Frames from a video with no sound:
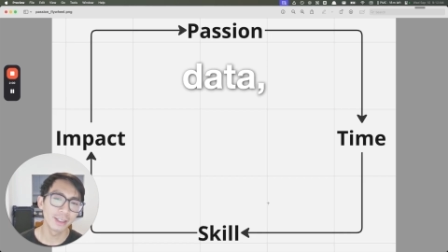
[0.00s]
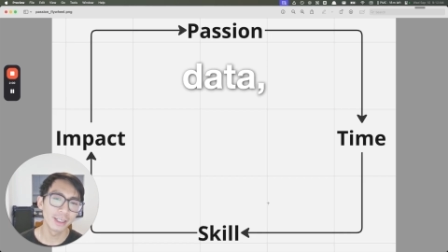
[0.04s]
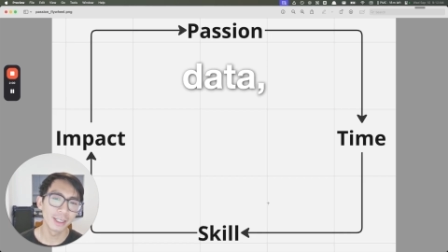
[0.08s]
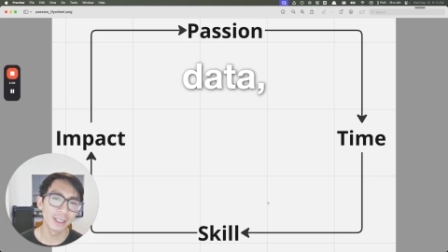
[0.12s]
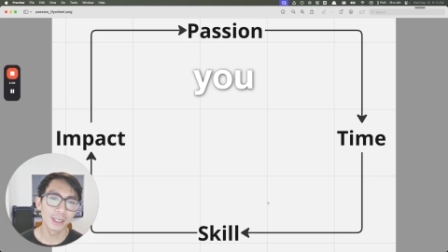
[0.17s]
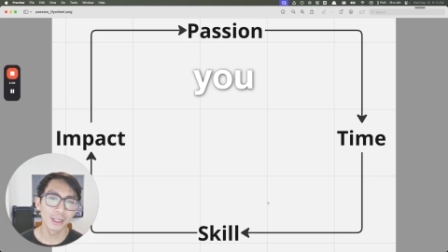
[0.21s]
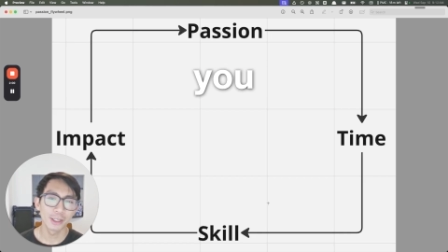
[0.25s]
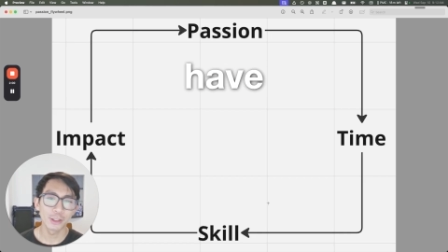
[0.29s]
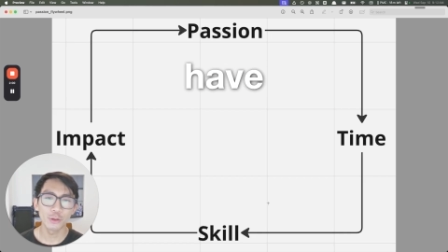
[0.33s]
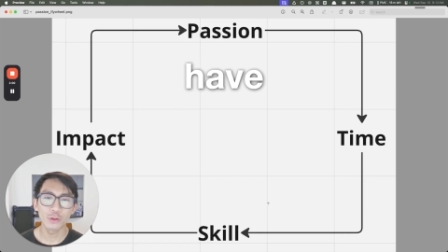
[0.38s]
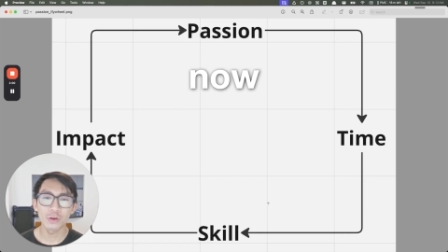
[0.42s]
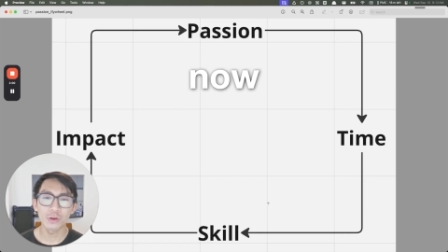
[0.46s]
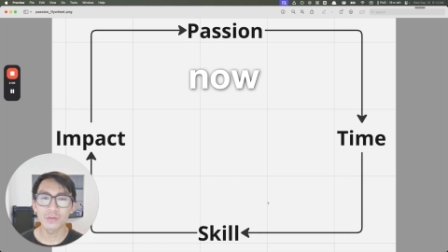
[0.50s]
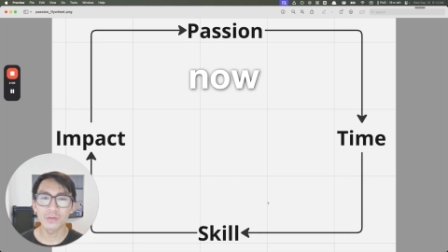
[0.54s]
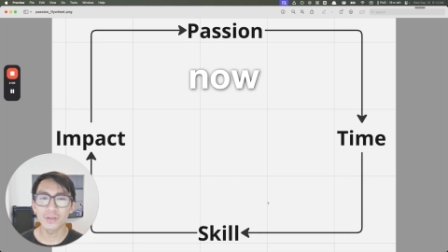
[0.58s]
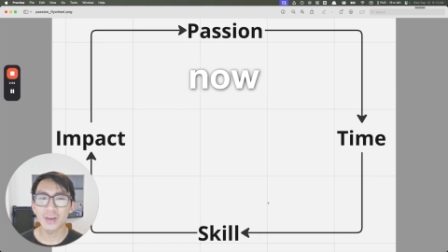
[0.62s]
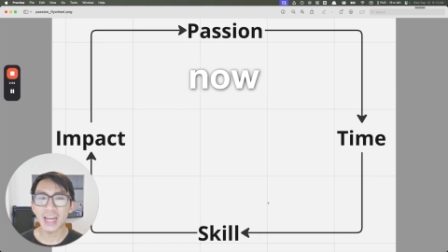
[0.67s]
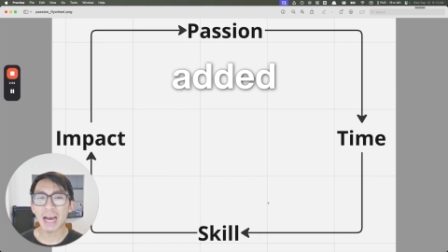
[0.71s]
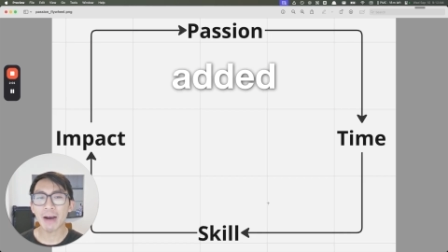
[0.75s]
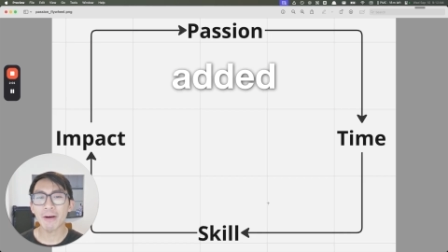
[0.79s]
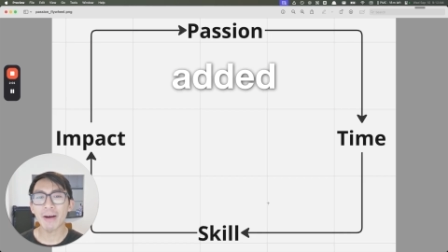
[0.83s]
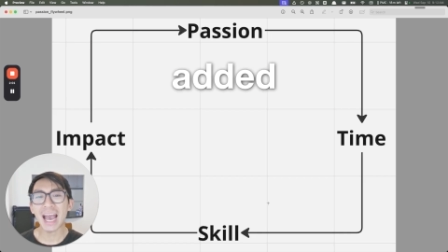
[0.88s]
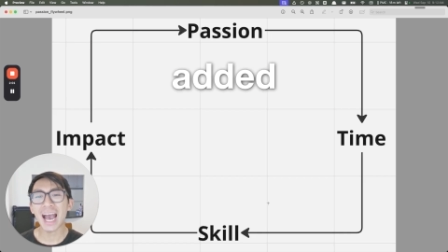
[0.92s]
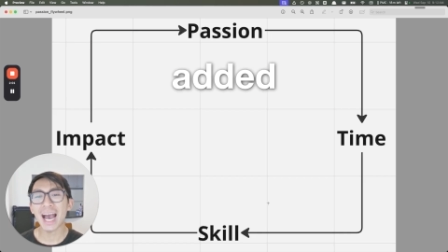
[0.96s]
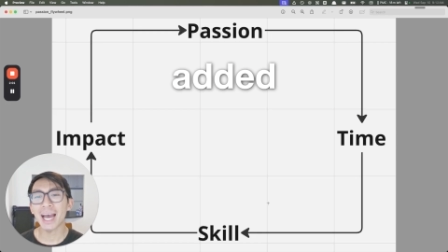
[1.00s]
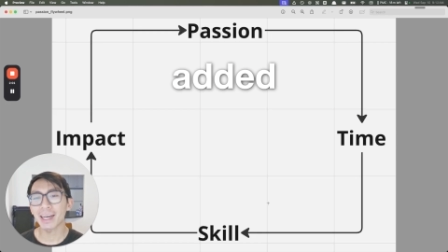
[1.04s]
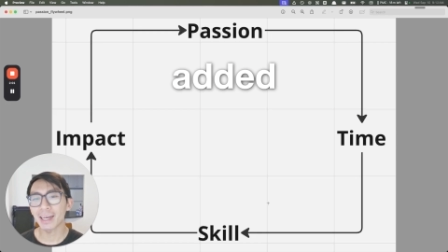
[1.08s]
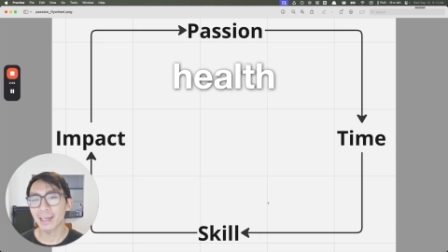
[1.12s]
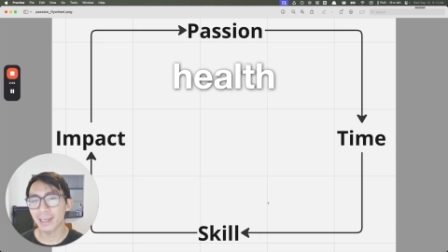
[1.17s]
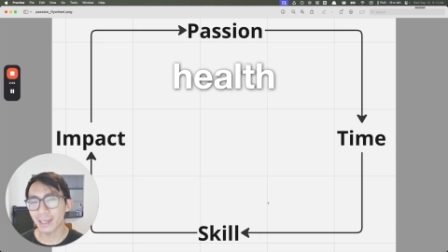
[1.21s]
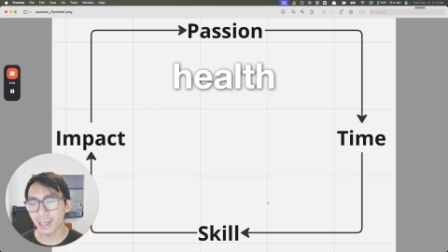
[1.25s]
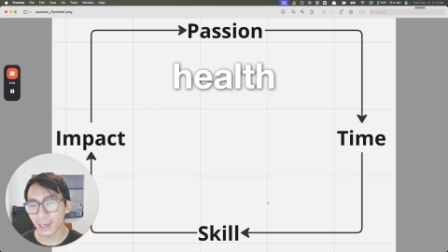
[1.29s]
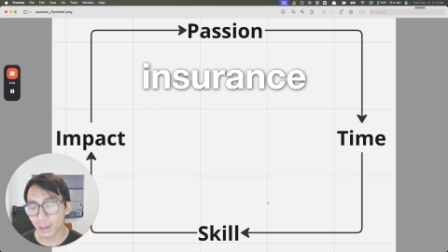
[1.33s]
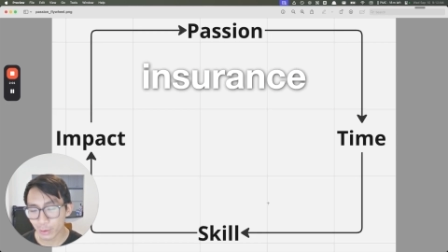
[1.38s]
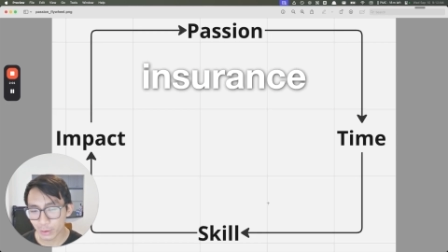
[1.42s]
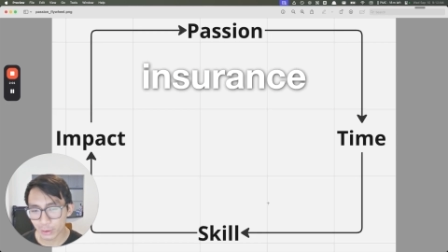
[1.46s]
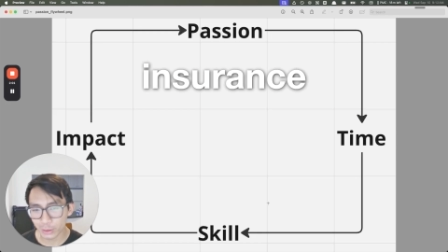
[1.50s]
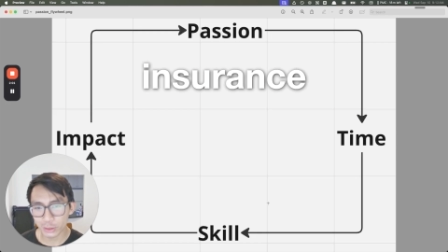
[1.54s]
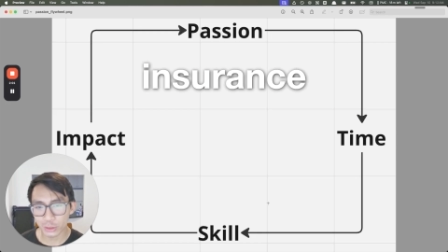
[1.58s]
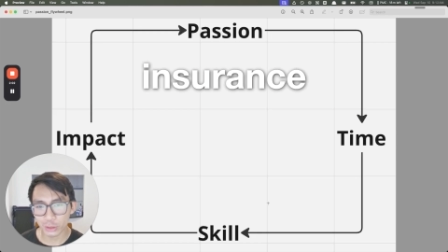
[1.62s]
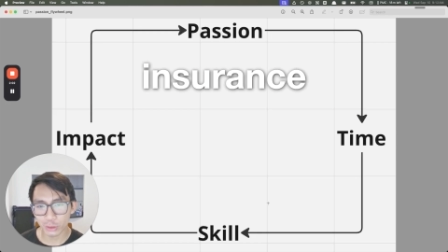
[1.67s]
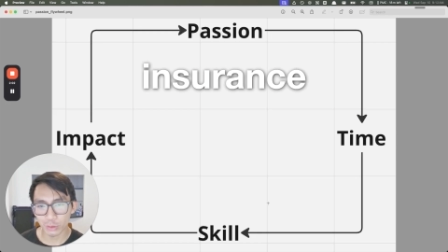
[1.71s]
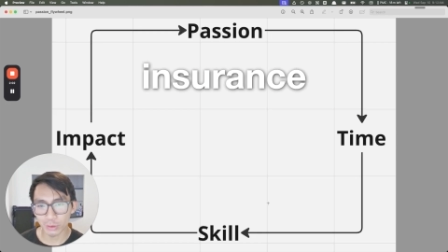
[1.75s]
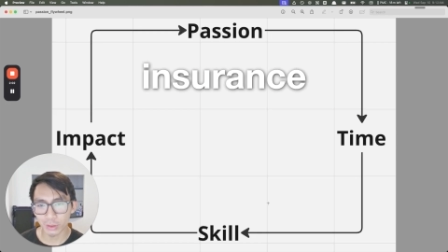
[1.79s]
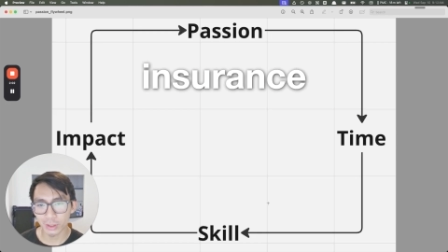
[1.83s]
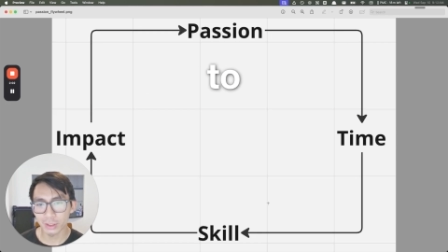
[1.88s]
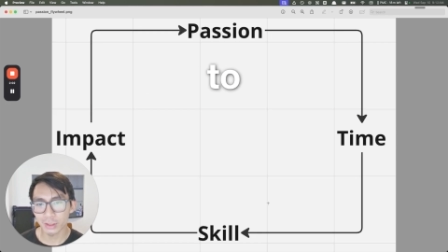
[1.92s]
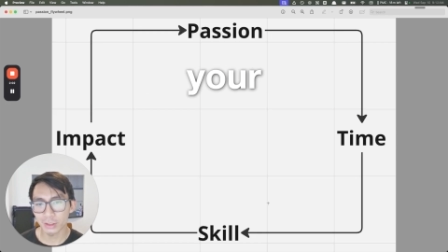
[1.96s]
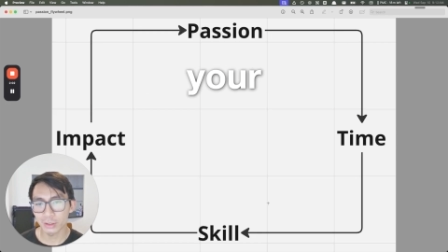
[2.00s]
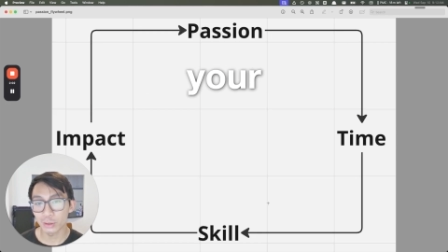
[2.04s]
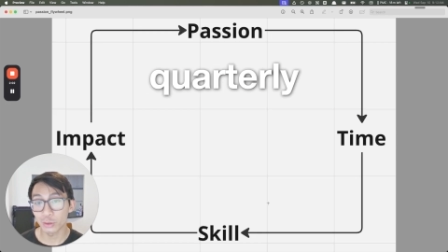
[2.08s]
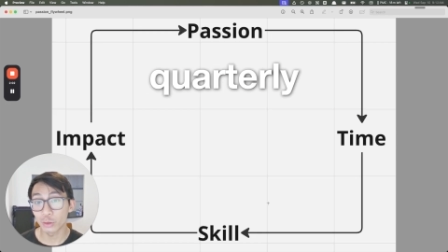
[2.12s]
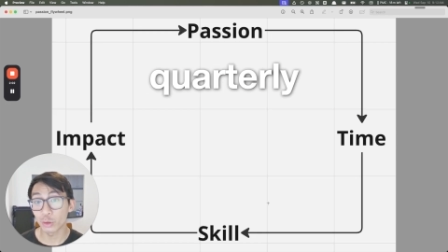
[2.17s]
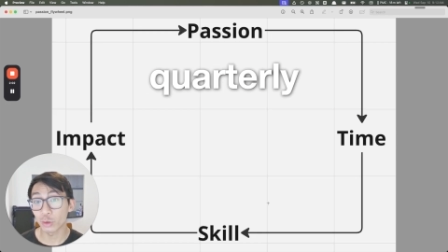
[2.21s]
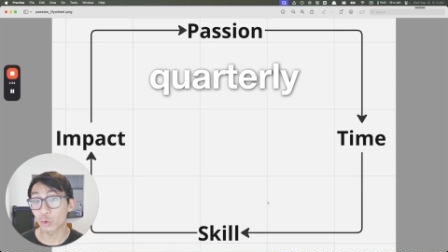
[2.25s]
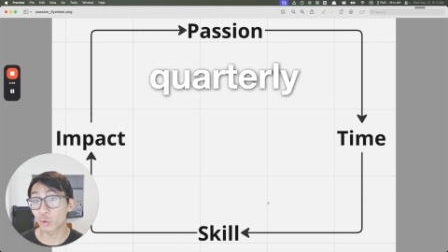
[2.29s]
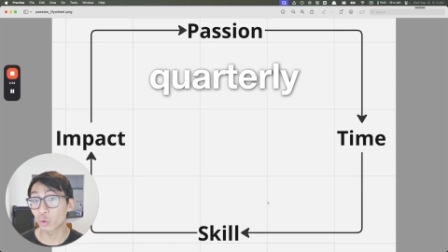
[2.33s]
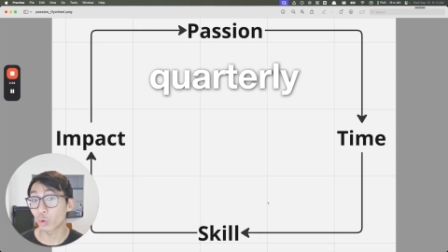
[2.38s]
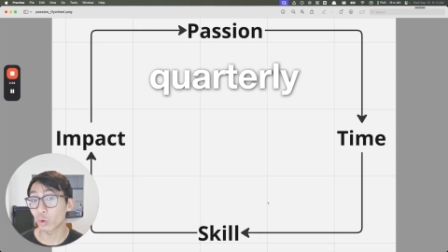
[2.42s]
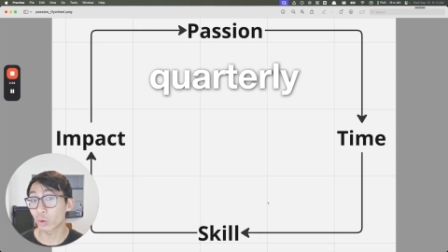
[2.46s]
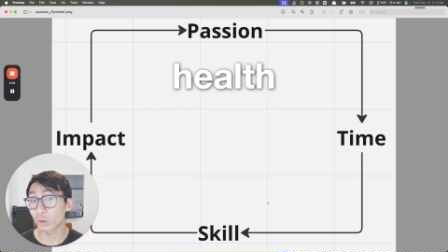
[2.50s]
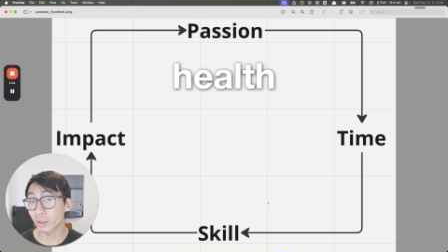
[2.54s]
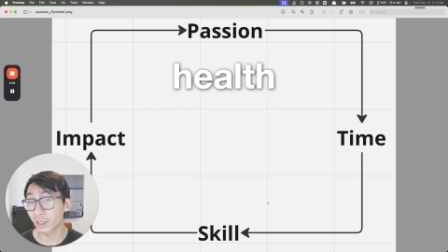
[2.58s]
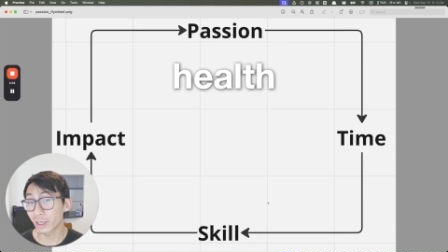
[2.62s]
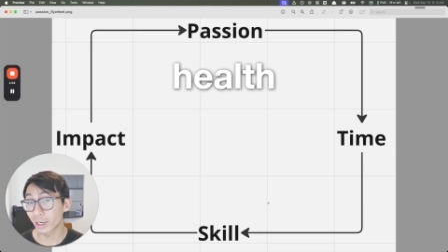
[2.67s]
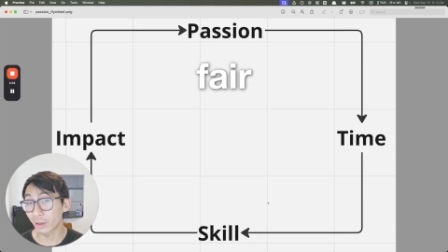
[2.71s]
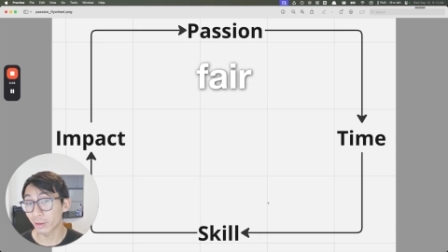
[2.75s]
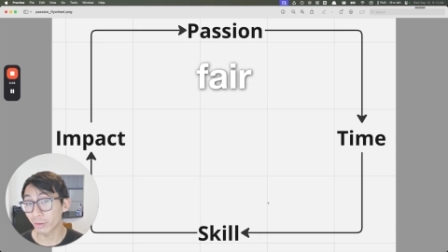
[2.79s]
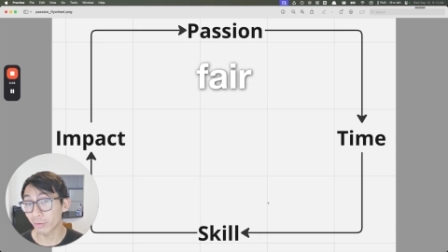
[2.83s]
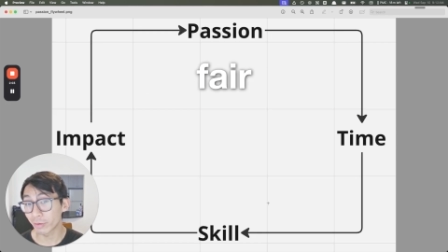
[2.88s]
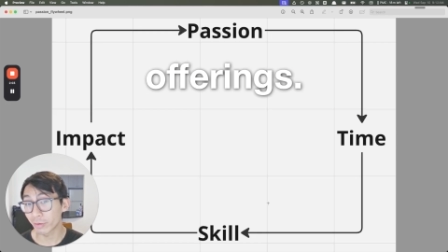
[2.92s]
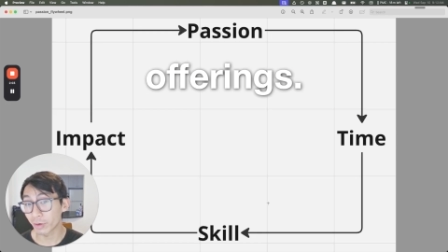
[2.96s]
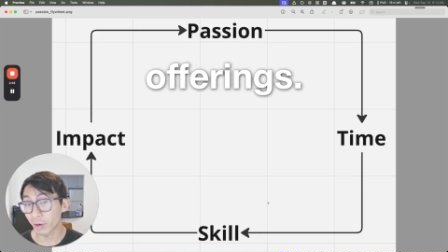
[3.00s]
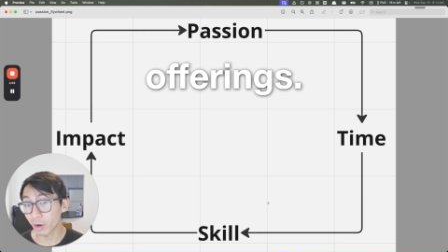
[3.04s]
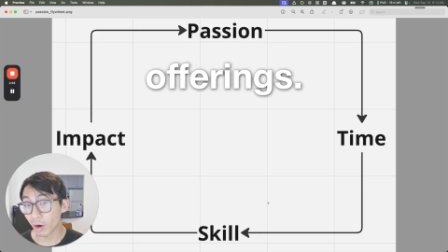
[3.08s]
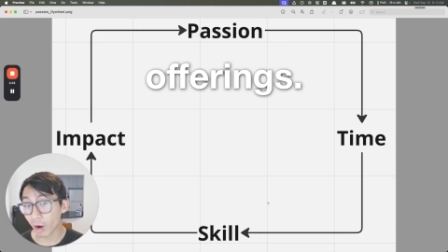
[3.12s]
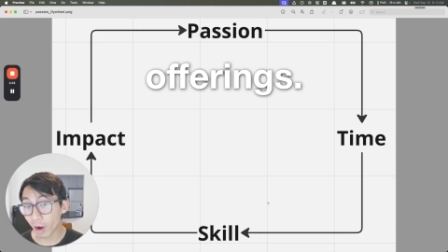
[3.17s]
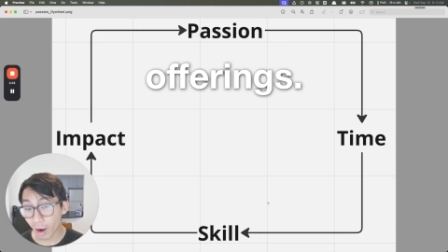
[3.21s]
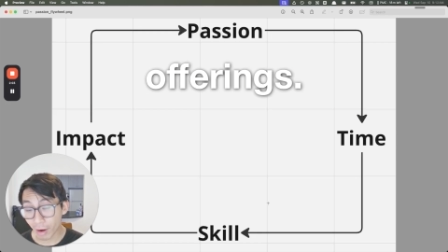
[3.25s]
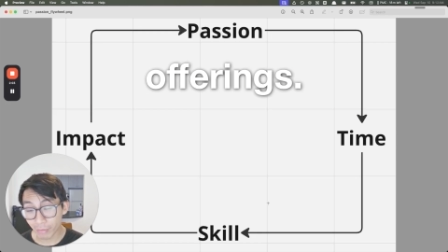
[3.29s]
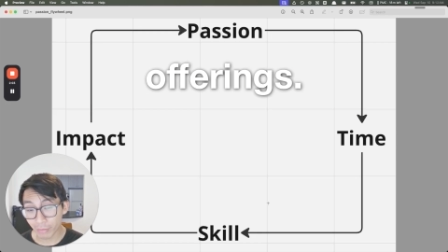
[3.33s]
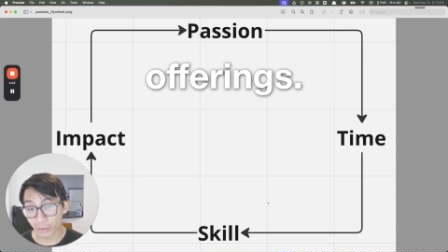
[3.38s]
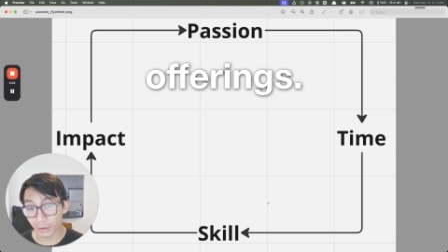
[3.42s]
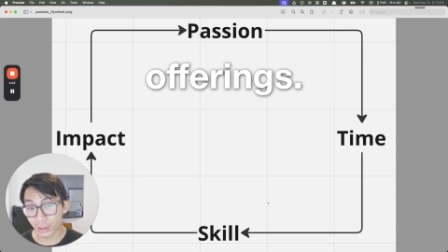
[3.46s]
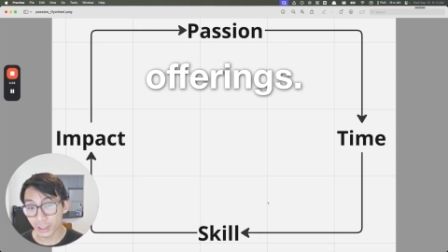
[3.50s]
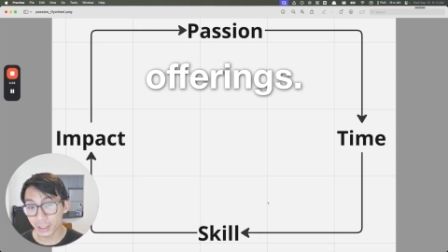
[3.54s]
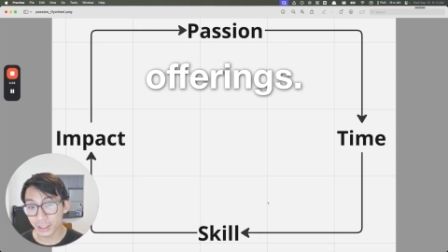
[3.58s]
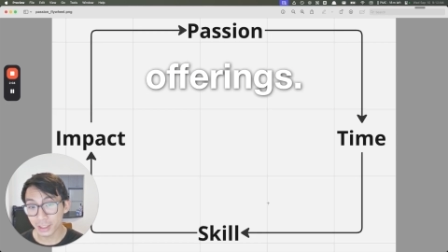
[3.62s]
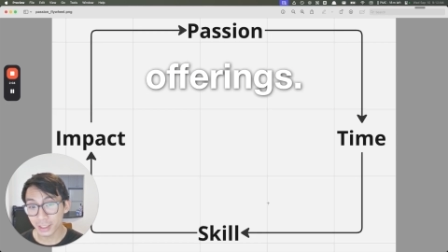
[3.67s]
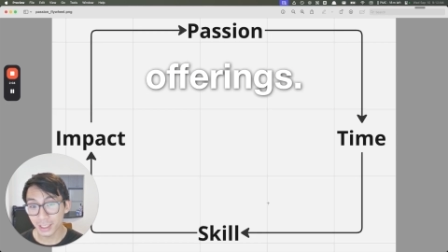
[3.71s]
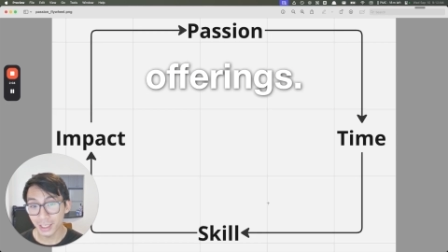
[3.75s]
You have now added health insurance to your quarterly health fair offerings.